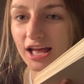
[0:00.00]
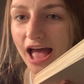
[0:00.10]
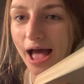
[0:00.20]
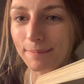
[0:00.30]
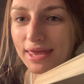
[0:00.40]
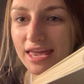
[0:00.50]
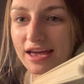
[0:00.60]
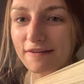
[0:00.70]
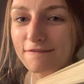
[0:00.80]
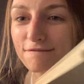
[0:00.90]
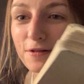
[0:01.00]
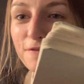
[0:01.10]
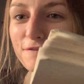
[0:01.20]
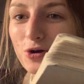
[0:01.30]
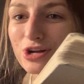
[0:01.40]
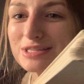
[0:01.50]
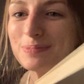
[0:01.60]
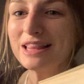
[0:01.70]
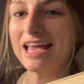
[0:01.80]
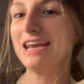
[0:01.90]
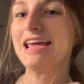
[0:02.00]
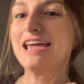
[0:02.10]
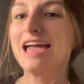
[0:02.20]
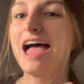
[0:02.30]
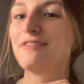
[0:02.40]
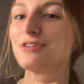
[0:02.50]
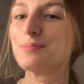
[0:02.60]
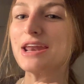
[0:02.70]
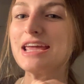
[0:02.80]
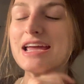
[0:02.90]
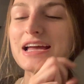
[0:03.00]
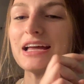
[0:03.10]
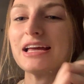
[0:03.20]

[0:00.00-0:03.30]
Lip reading: Happy full focus planning, everybody.